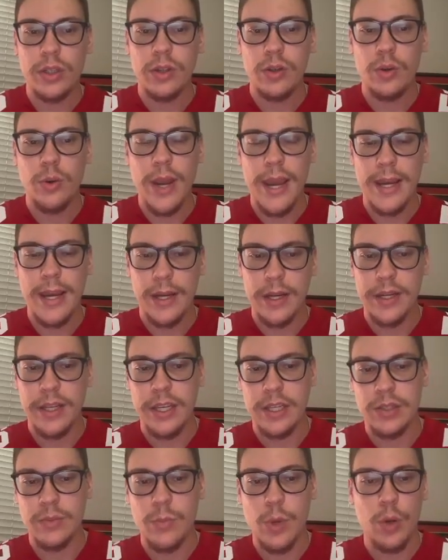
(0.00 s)
who had
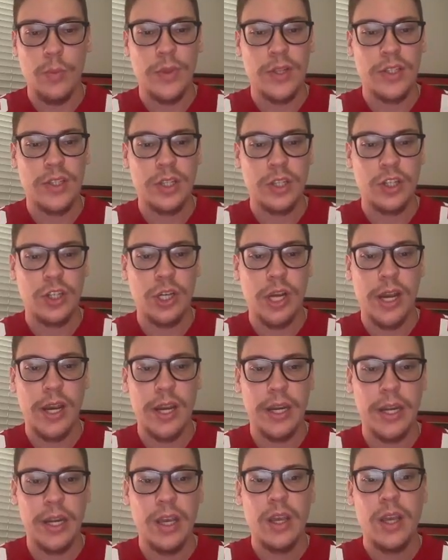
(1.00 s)
his moments to
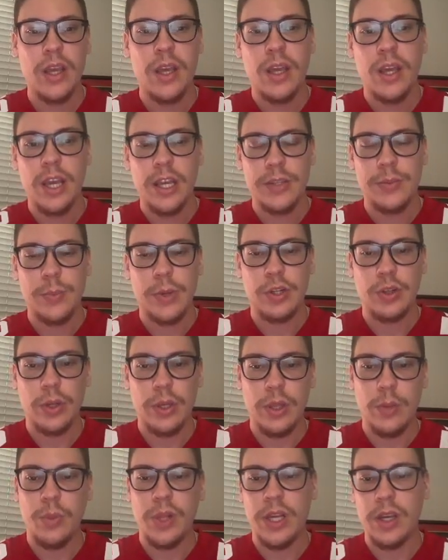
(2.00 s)
shine, especially in the
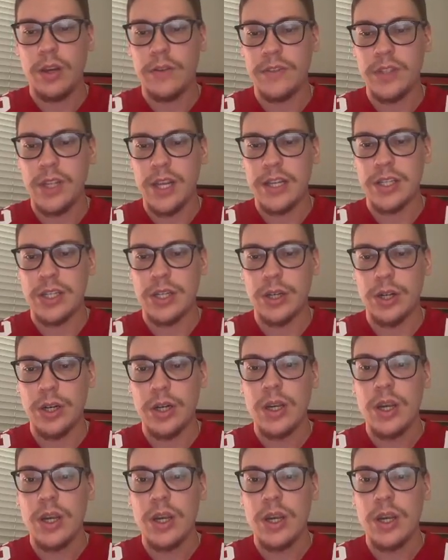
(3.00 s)
playoffs last year.